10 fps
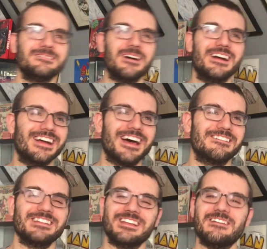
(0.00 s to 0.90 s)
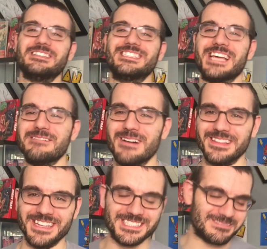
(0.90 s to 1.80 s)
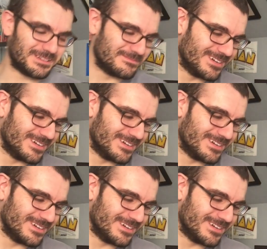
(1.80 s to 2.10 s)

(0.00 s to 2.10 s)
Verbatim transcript: All right, I don't really know what to say about this one,